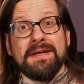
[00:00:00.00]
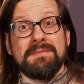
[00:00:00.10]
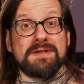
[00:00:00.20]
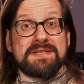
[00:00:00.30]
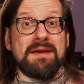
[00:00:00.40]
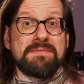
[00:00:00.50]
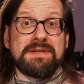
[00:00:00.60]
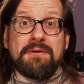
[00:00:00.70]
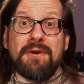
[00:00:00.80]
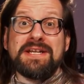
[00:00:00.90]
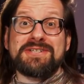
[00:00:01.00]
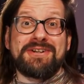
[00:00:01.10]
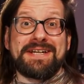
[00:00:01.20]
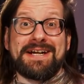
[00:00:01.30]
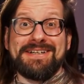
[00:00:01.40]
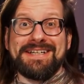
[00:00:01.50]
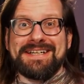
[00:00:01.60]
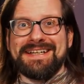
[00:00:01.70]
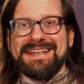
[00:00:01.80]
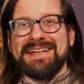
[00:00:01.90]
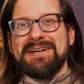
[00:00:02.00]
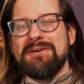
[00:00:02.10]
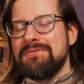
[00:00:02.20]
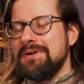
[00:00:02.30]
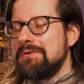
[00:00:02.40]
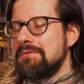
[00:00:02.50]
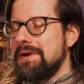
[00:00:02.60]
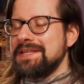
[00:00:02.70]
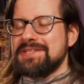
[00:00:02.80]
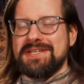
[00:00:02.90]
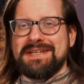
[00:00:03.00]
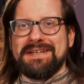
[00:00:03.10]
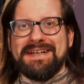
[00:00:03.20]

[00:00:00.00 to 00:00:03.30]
Because I'm an arranger at heart and I love arranging.